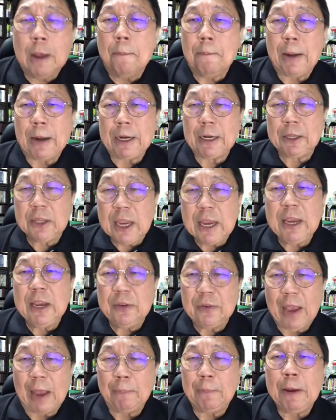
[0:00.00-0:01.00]
But the thing
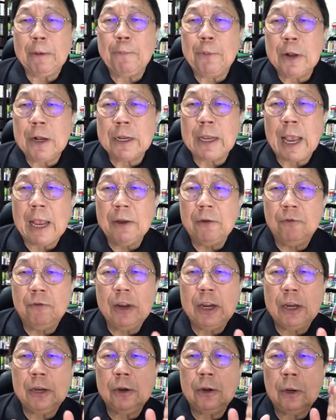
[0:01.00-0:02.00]
is that people can read